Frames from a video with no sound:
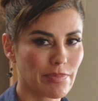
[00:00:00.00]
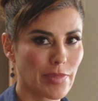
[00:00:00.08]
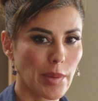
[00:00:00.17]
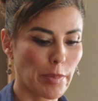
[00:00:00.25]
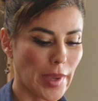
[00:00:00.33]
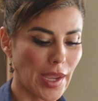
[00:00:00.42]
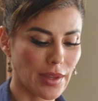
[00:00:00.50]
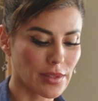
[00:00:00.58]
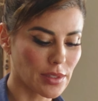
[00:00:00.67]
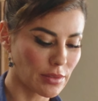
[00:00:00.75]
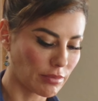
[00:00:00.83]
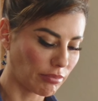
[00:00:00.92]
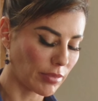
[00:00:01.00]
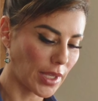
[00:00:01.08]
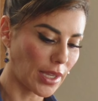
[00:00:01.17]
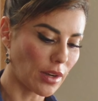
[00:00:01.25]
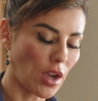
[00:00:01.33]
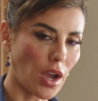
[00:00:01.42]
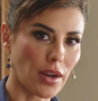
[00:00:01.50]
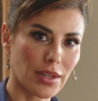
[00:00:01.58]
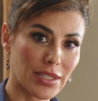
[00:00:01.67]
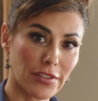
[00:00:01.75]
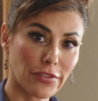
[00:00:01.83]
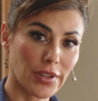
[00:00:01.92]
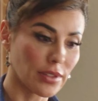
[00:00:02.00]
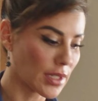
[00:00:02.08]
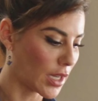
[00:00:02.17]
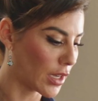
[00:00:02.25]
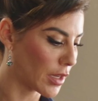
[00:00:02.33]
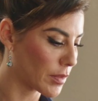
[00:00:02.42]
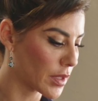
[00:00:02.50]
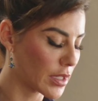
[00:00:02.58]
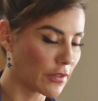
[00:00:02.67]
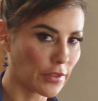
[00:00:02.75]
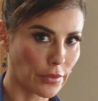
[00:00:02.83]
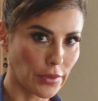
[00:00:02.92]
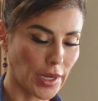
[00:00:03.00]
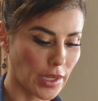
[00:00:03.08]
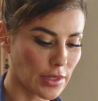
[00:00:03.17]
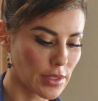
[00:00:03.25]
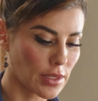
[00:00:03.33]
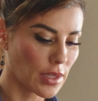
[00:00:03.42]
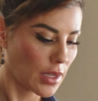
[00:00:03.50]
the pans get hot at different times, different rates.